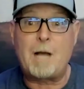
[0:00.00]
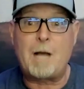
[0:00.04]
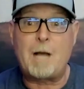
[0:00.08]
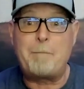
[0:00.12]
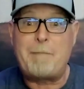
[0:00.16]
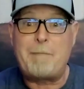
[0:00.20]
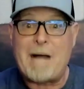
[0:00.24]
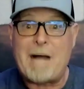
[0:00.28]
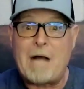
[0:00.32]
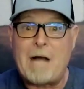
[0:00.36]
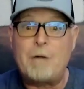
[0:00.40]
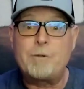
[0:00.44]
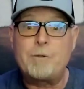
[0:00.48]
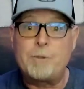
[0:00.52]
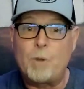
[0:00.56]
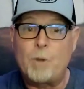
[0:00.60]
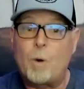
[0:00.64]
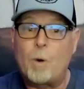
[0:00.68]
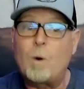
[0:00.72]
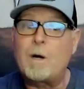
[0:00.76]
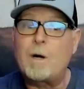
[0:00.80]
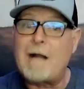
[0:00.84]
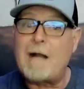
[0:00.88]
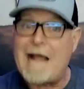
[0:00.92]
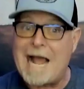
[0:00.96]
about
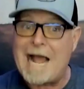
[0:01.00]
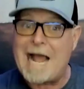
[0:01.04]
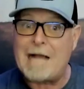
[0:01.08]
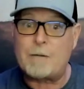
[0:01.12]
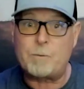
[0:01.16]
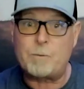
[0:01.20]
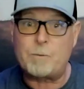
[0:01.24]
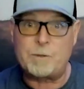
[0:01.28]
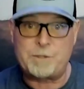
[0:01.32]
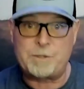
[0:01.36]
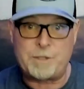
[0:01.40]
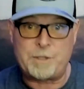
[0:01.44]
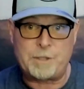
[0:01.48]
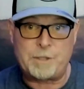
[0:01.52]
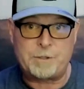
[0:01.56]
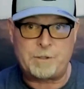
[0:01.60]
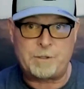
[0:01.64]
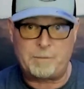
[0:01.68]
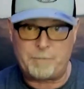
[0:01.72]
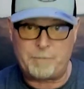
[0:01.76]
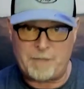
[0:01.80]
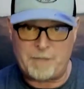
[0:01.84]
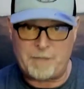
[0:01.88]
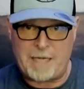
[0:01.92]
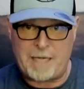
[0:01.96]
your
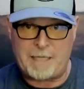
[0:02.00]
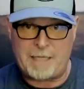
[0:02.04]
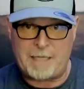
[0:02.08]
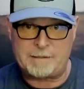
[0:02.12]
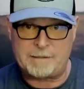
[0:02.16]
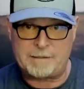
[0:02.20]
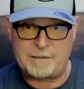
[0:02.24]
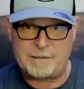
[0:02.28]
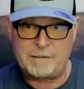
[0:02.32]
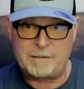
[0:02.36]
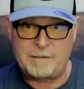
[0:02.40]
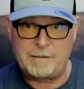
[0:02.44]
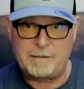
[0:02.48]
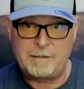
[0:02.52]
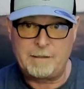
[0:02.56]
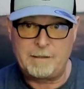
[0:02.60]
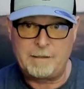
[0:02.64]
acquisition plans.